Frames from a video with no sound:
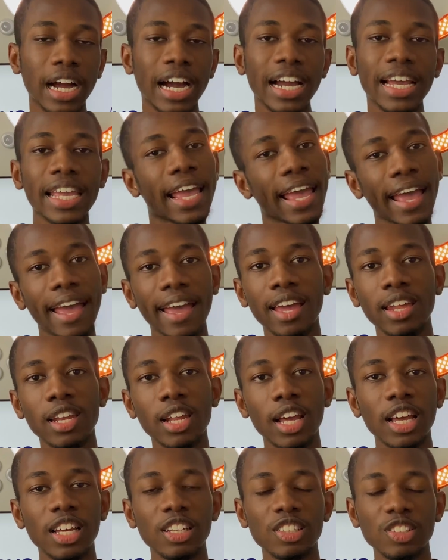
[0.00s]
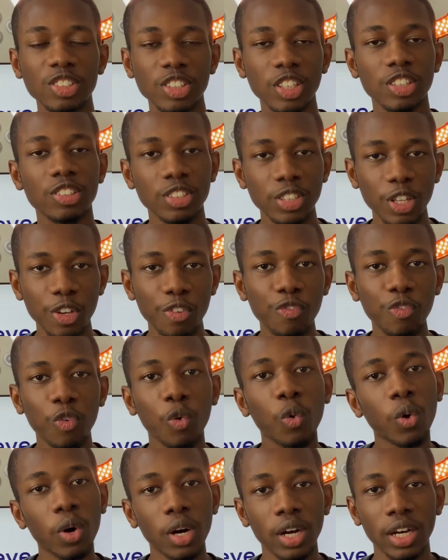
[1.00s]
I had
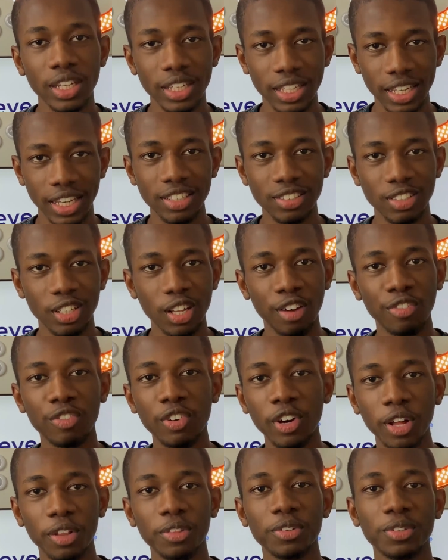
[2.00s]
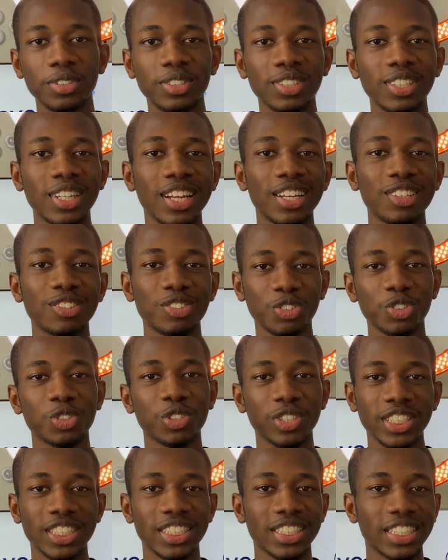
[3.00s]
64 gigs of others
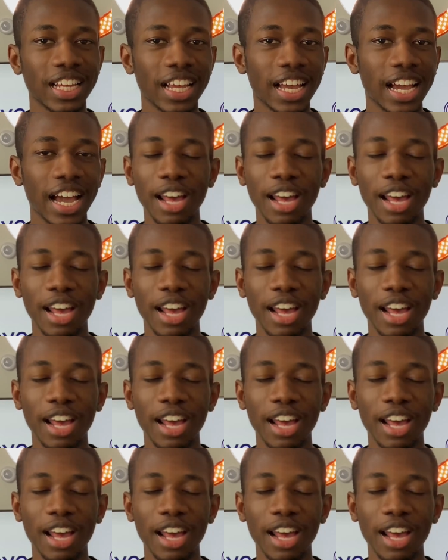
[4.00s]
storage.